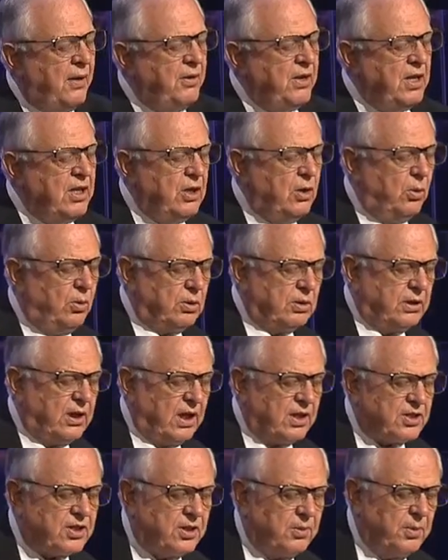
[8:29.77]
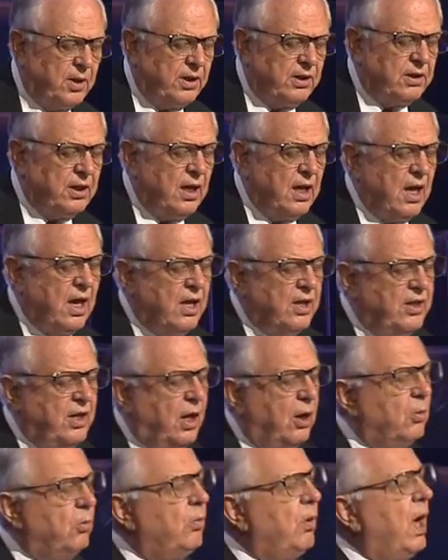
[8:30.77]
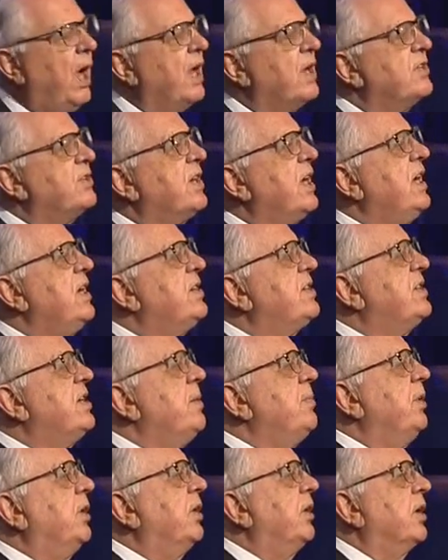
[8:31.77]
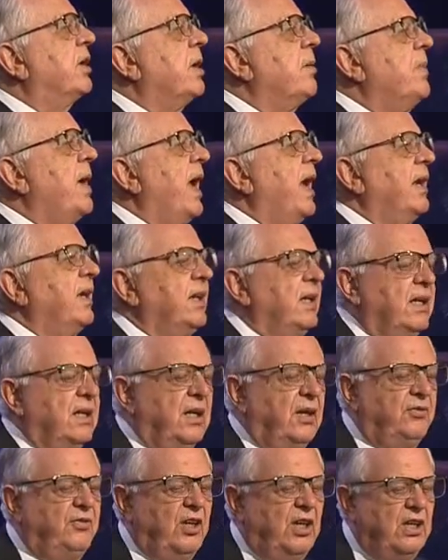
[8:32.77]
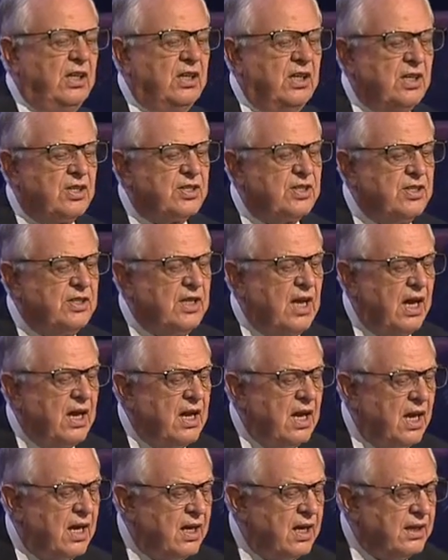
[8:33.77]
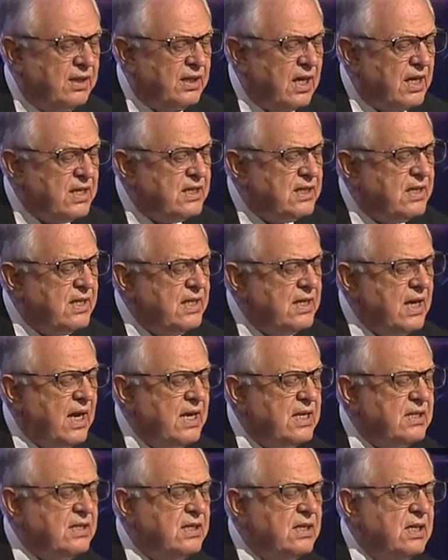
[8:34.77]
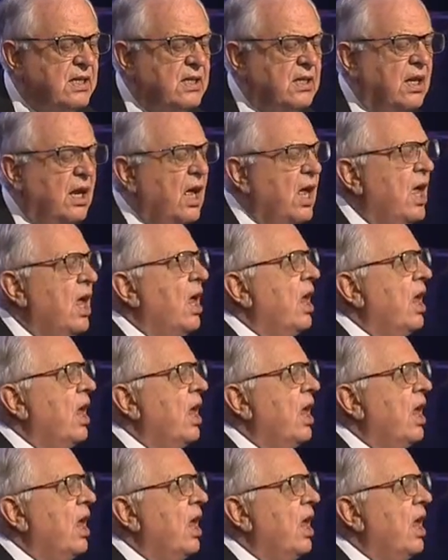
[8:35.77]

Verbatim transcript: Now, in the Old Testament, there was a similar command in Leviticus 19:18. Uh,